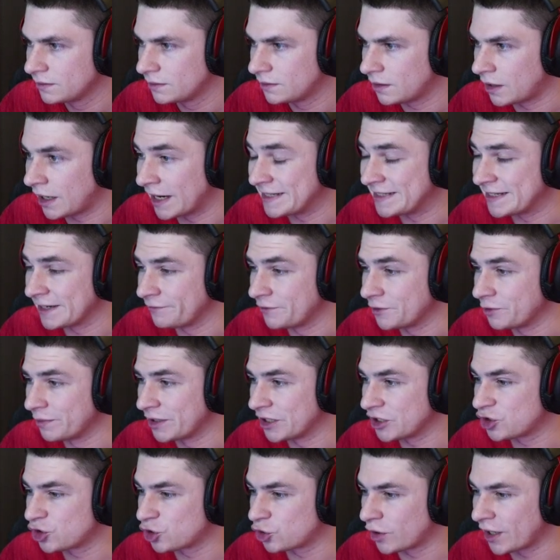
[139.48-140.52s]
I definitely want
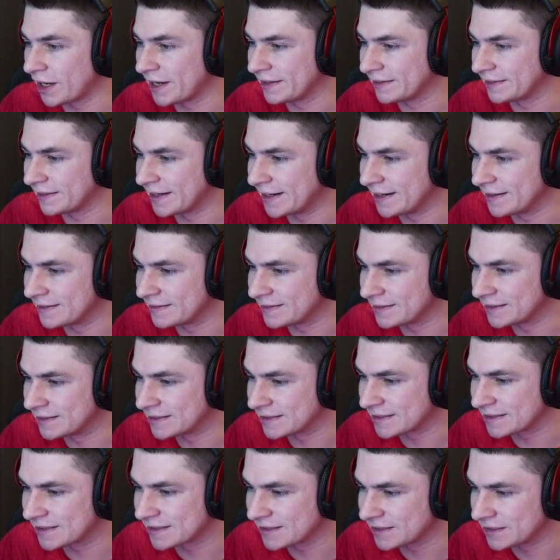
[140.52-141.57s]
to try and land at
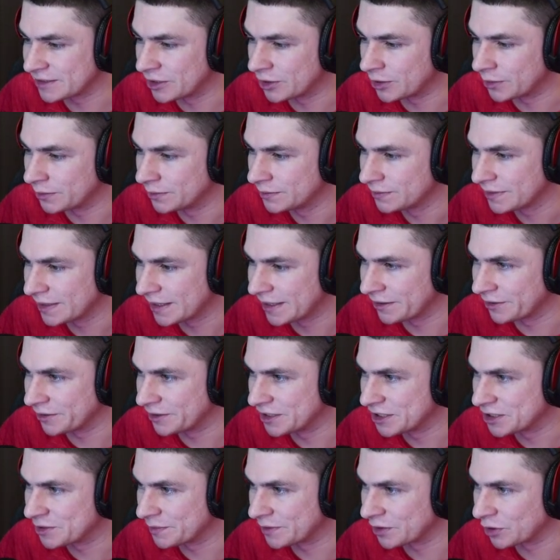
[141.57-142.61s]
these, you know,
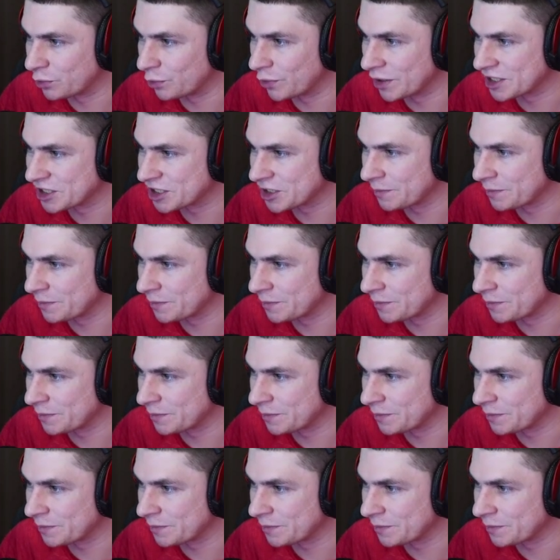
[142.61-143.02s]
areas with the question